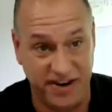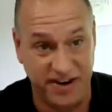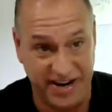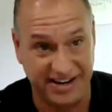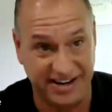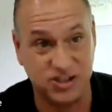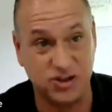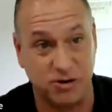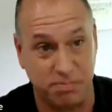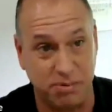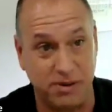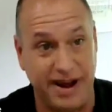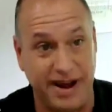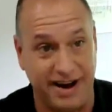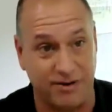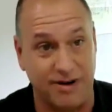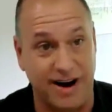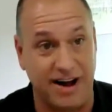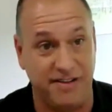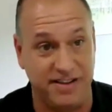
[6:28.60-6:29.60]
financial
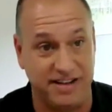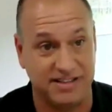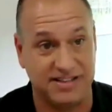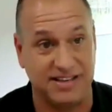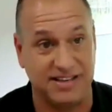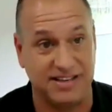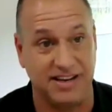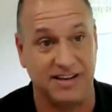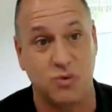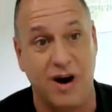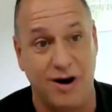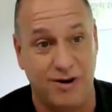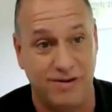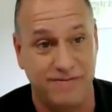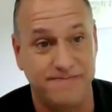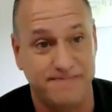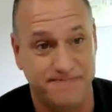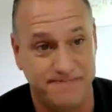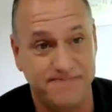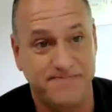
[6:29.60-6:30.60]
plan around this as
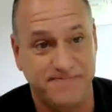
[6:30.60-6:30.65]
well.